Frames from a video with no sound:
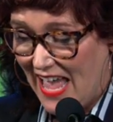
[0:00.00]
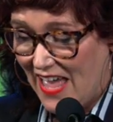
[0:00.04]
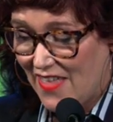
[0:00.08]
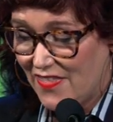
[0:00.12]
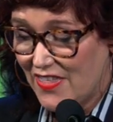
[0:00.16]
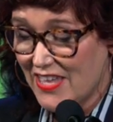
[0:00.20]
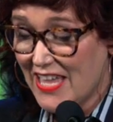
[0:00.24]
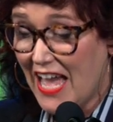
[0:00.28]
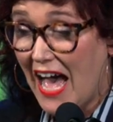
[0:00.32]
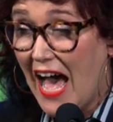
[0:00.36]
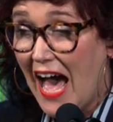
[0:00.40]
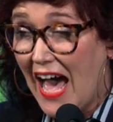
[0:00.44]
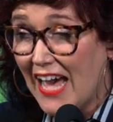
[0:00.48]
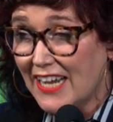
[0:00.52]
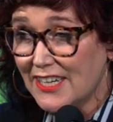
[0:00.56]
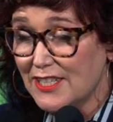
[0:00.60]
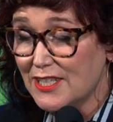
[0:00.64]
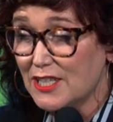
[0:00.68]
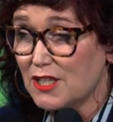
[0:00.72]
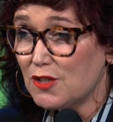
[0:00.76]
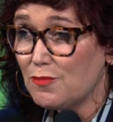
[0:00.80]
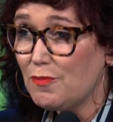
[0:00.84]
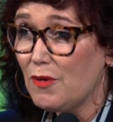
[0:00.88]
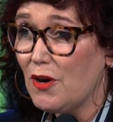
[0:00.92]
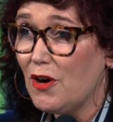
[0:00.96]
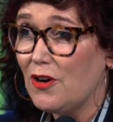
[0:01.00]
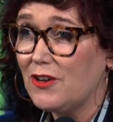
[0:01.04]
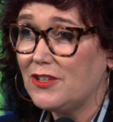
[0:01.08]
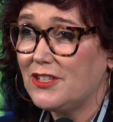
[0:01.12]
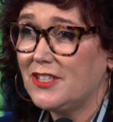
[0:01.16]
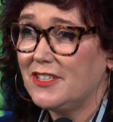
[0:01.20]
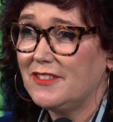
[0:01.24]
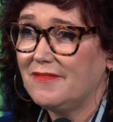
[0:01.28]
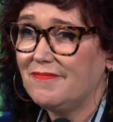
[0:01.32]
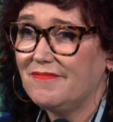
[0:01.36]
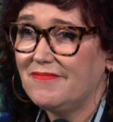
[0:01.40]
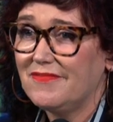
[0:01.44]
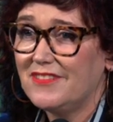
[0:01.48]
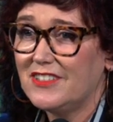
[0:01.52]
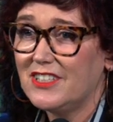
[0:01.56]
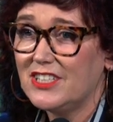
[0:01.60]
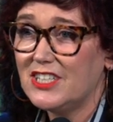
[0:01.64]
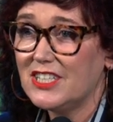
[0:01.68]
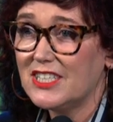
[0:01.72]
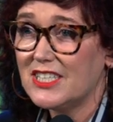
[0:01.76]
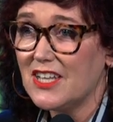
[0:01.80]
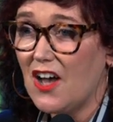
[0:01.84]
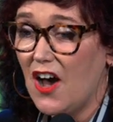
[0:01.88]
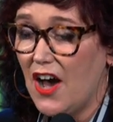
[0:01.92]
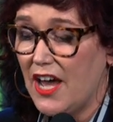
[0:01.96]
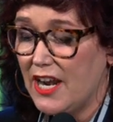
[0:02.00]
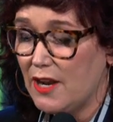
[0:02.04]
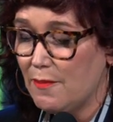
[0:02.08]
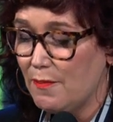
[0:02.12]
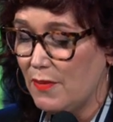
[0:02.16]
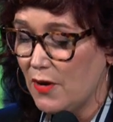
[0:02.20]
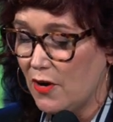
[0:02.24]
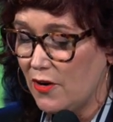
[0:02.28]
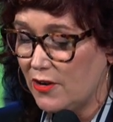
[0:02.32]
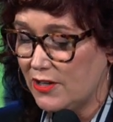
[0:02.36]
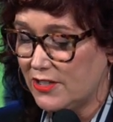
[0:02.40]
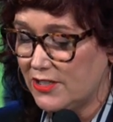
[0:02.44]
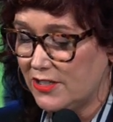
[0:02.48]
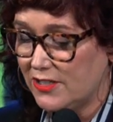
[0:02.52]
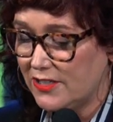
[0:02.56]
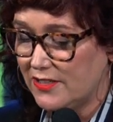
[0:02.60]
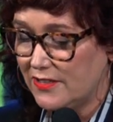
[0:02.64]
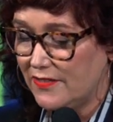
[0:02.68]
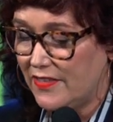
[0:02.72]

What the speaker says: The artist bot, the designer bot,